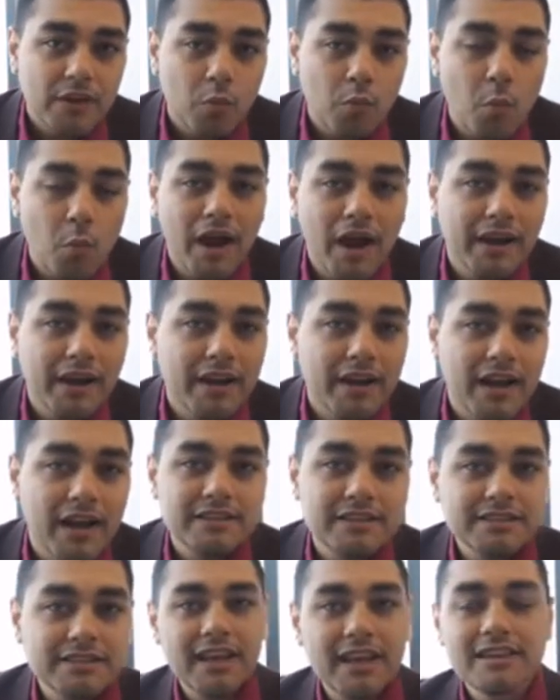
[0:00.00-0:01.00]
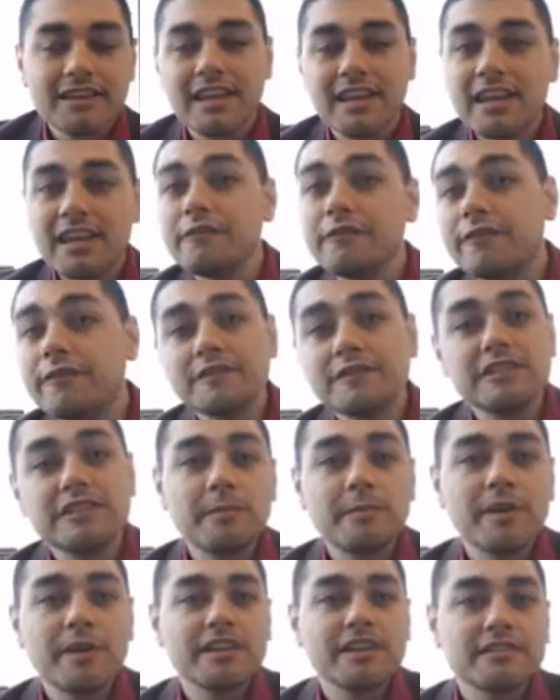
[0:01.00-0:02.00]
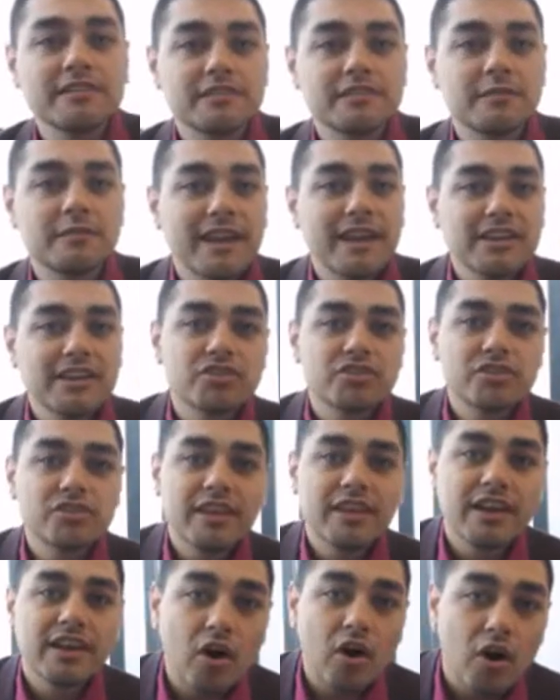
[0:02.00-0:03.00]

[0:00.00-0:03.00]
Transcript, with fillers: why not take 10, 15 minutes to make sure that